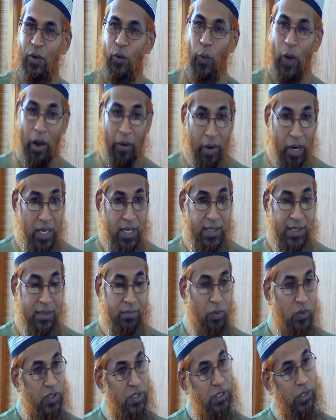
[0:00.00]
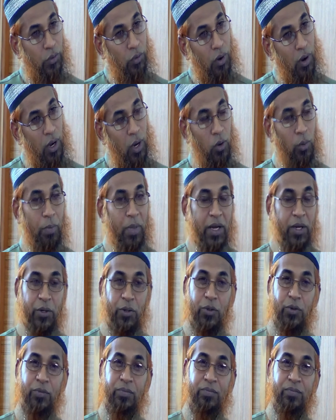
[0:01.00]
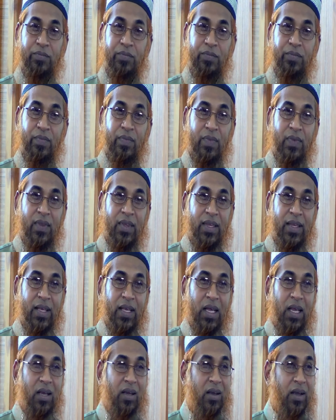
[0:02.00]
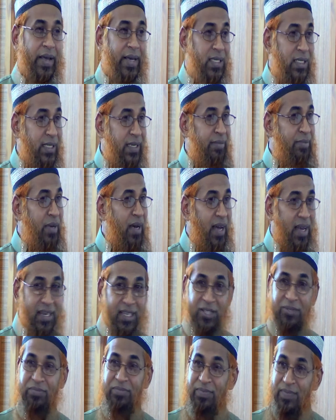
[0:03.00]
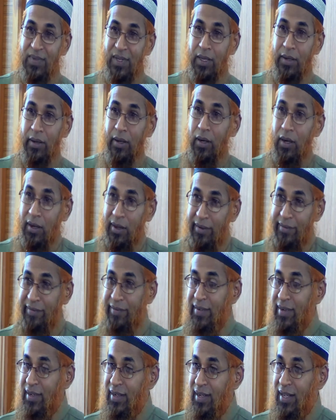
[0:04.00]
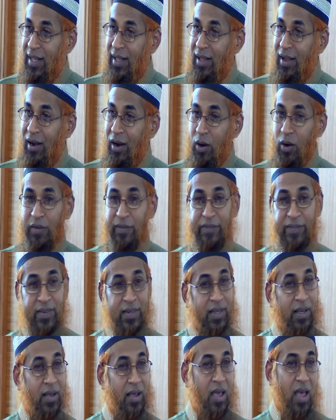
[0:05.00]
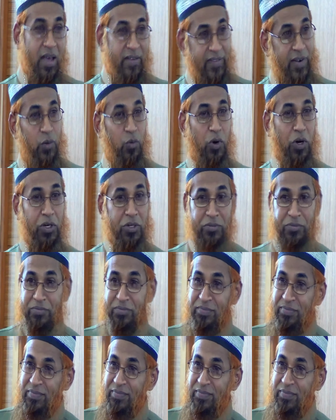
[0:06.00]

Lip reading: Whereas, mustarahu minhu, lazy man, he lived off everyone.